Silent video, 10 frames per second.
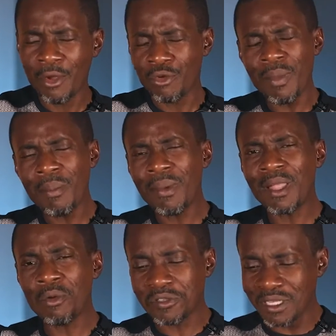Remember,
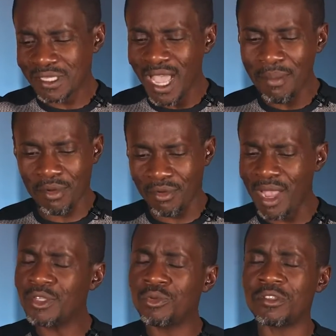there was a time
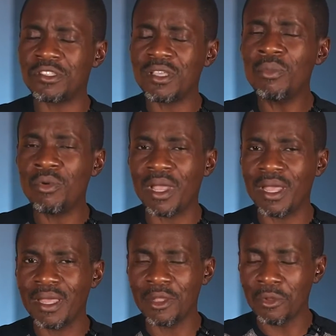Christ was
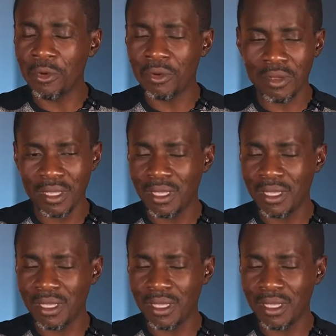somewhere, you know,